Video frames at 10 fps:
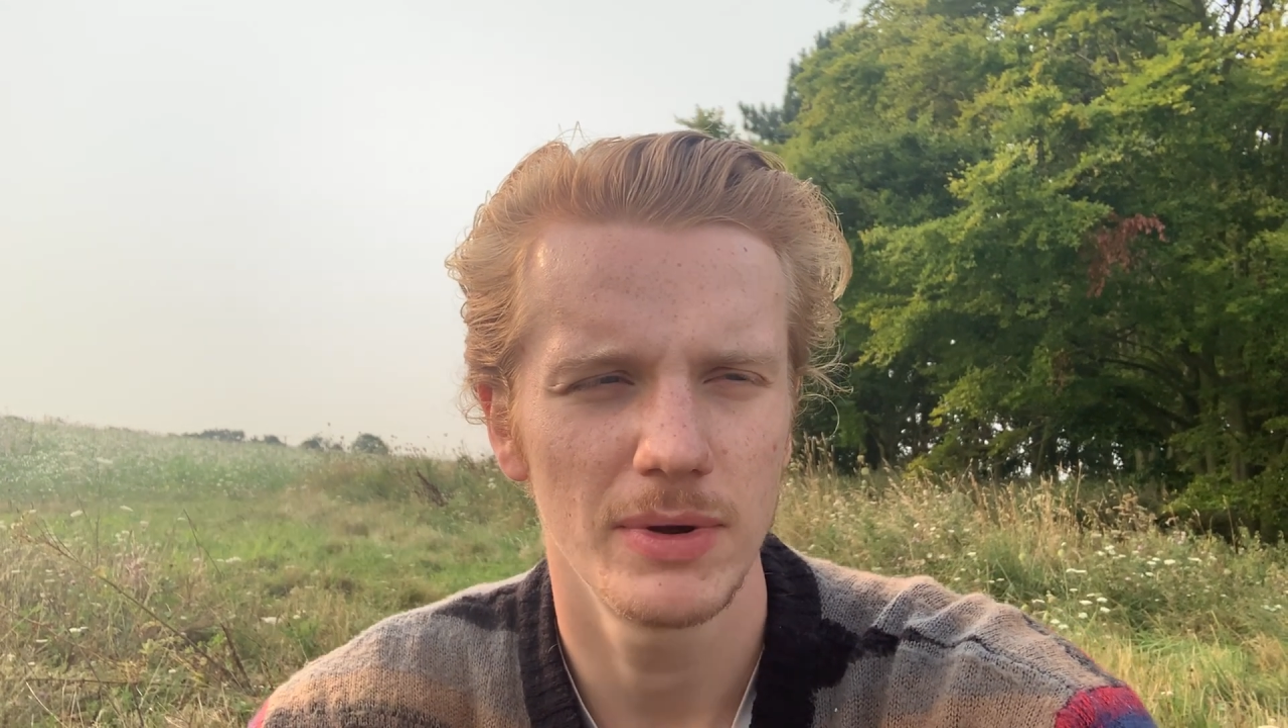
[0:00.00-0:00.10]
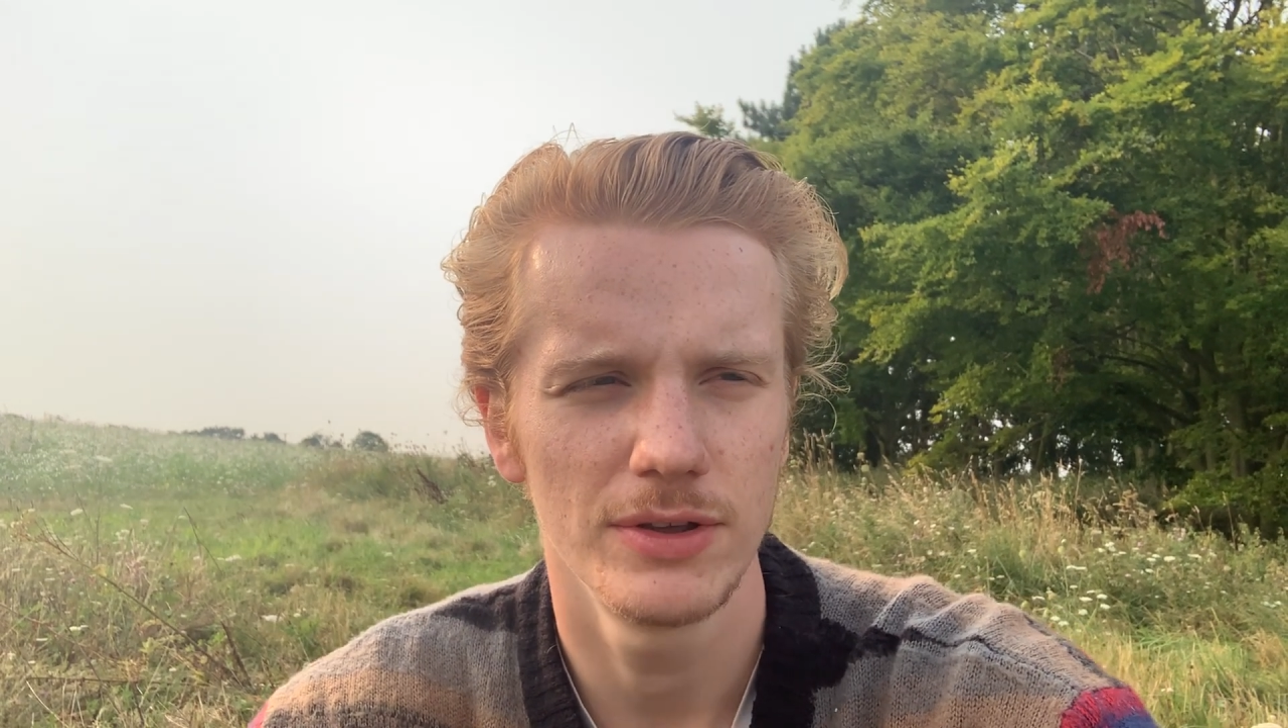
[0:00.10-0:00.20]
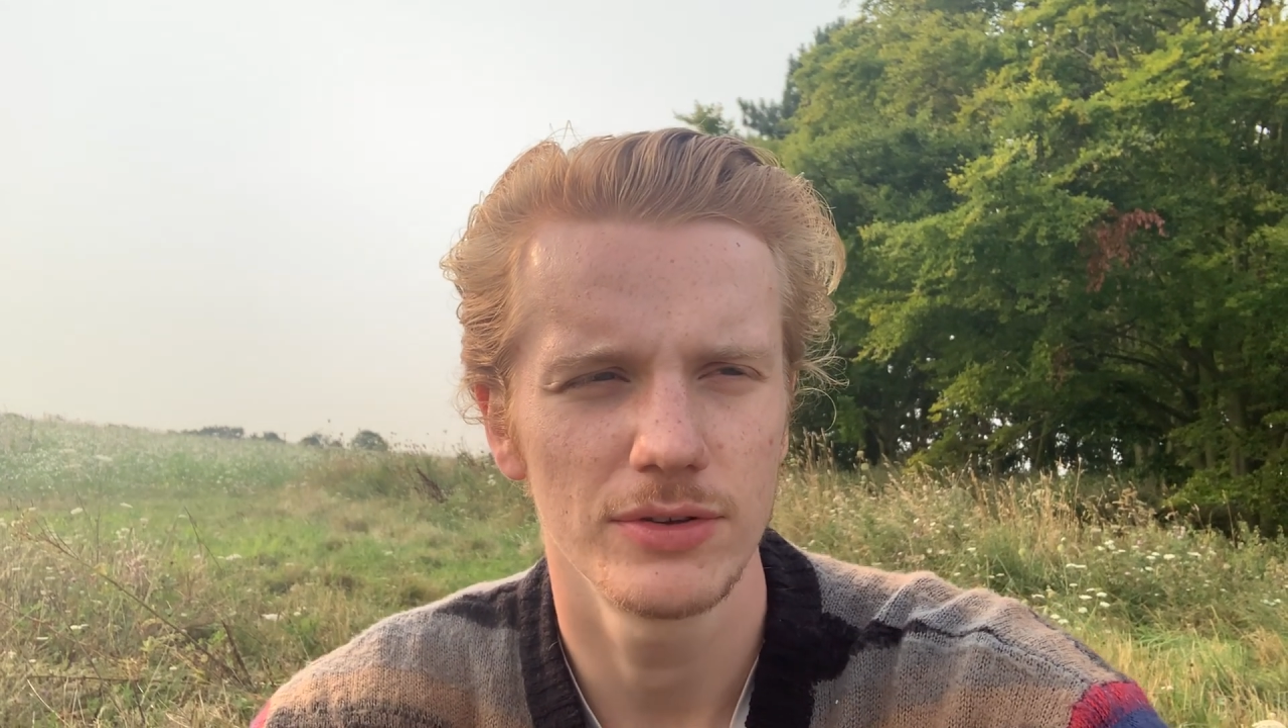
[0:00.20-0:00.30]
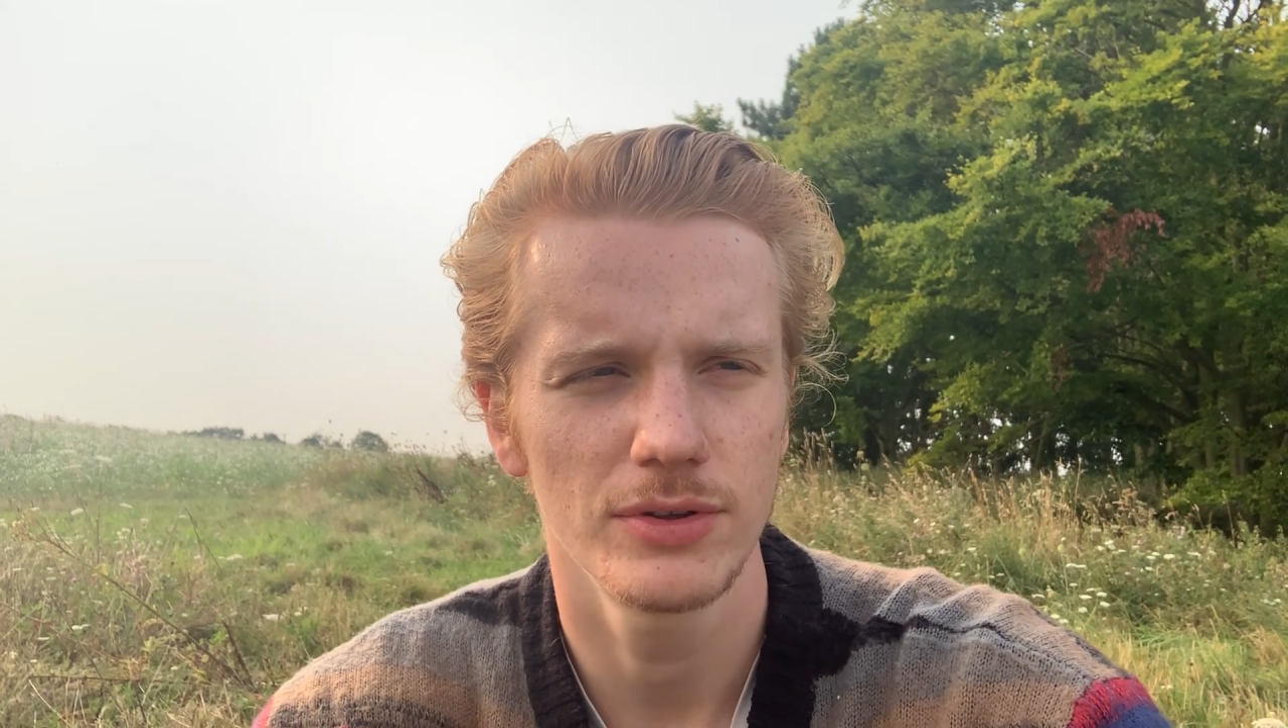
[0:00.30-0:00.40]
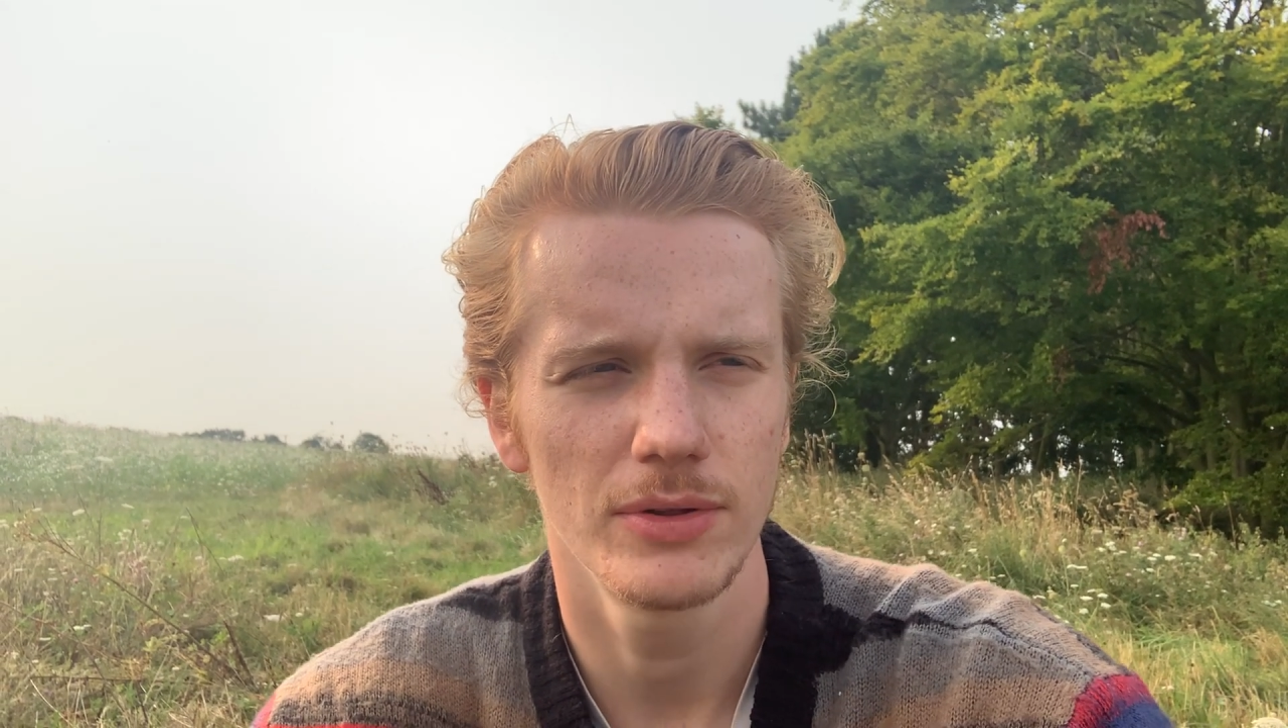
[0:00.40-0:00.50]

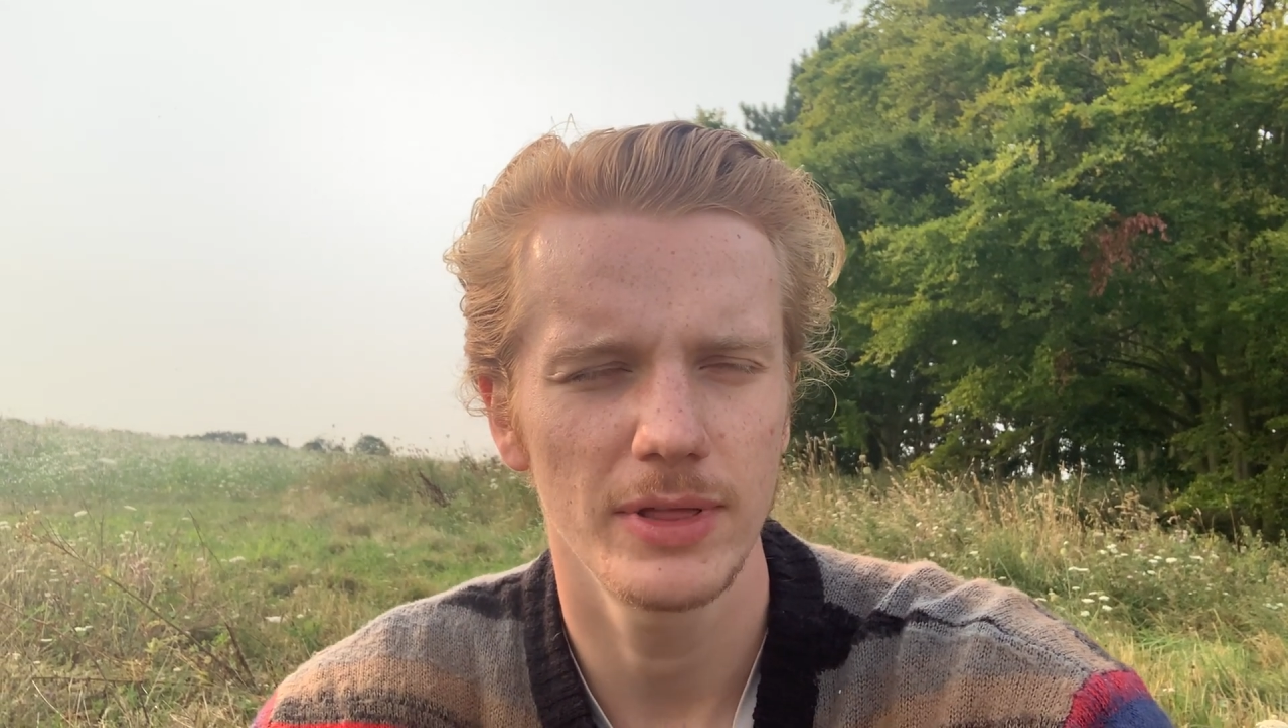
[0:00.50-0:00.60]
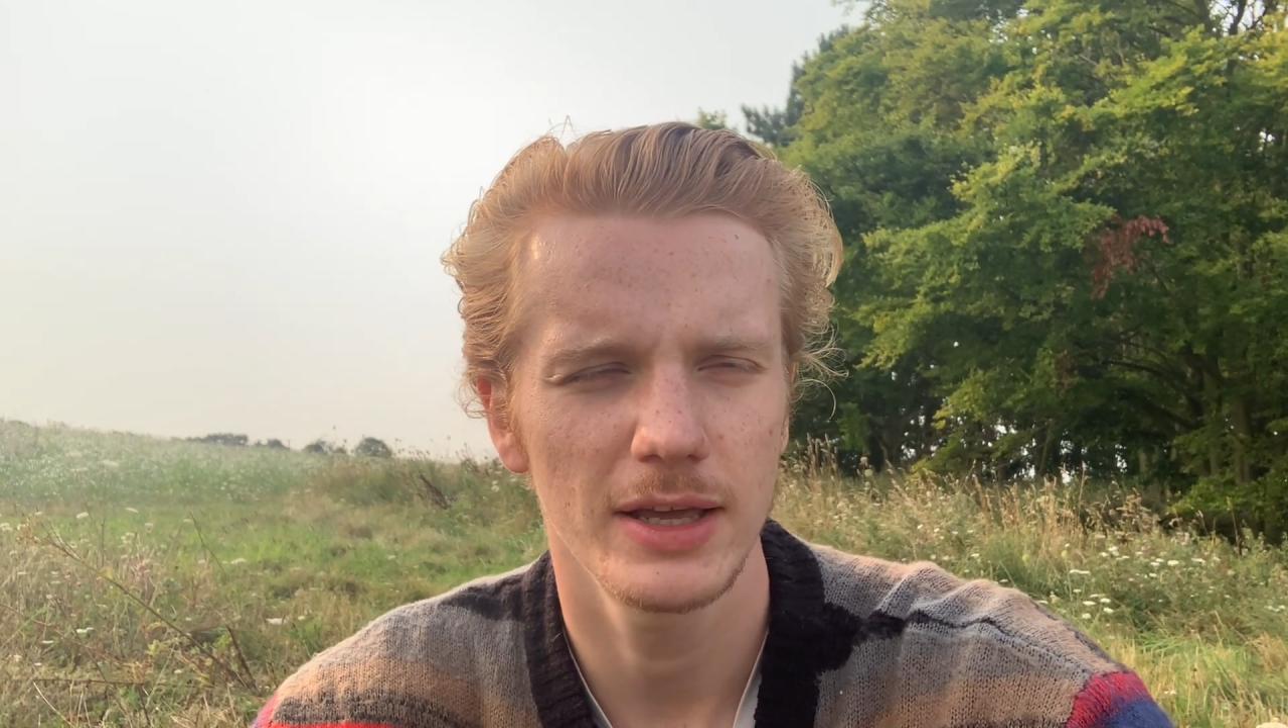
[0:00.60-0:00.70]
when you're sort of